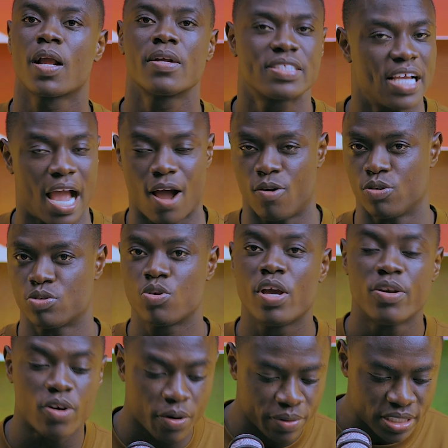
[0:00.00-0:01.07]
Ciao. So
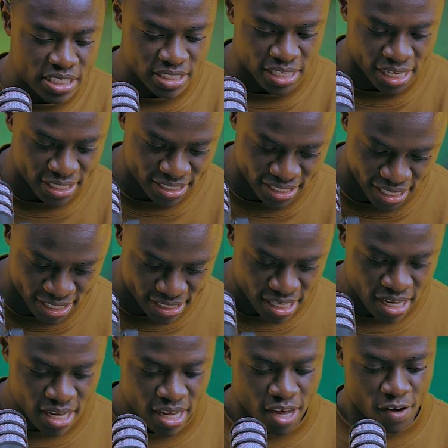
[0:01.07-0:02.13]
he not reach yet. Yes.
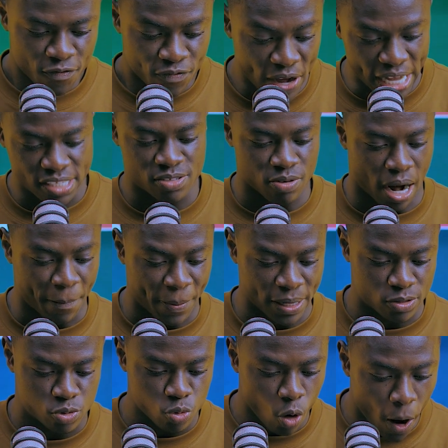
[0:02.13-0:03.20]
First rapper to